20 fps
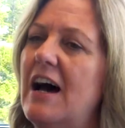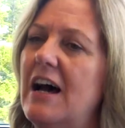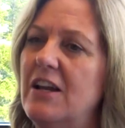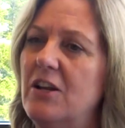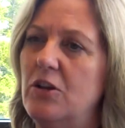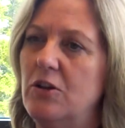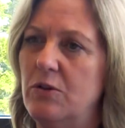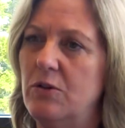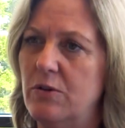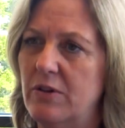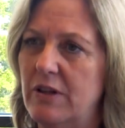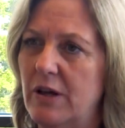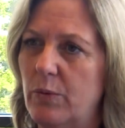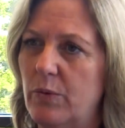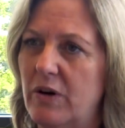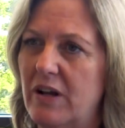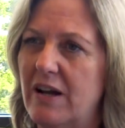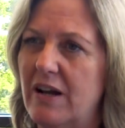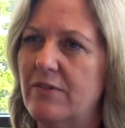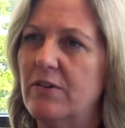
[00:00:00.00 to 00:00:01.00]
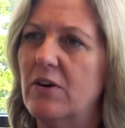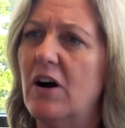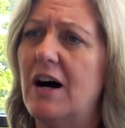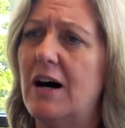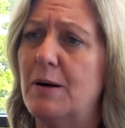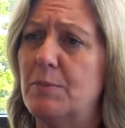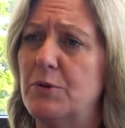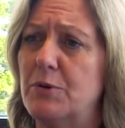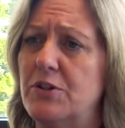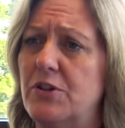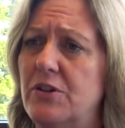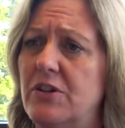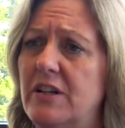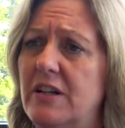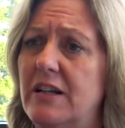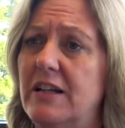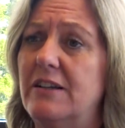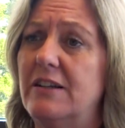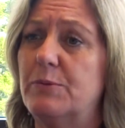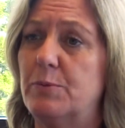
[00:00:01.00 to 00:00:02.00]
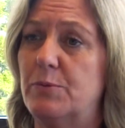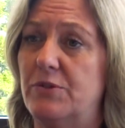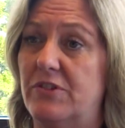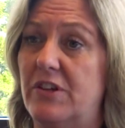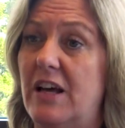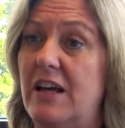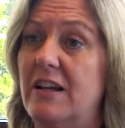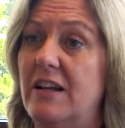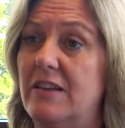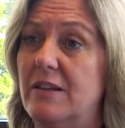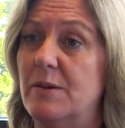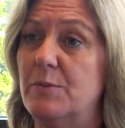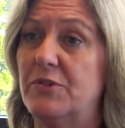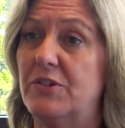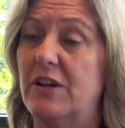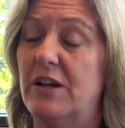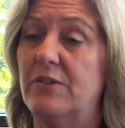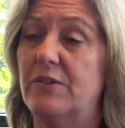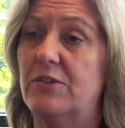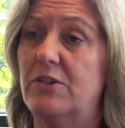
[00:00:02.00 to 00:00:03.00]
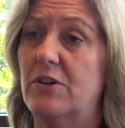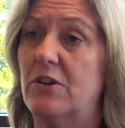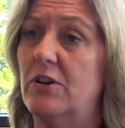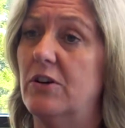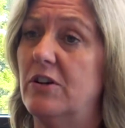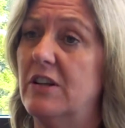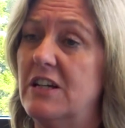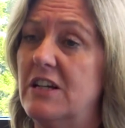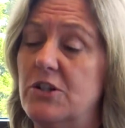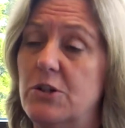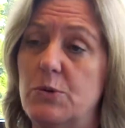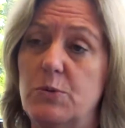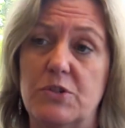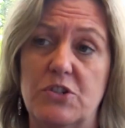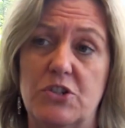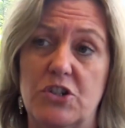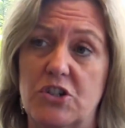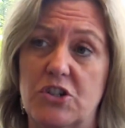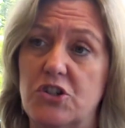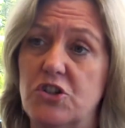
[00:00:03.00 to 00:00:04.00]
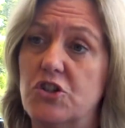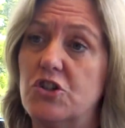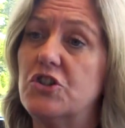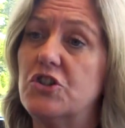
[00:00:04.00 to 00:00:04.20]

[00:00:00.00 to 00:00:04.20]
I knew that whatever opportunities presented themselves to her that she would just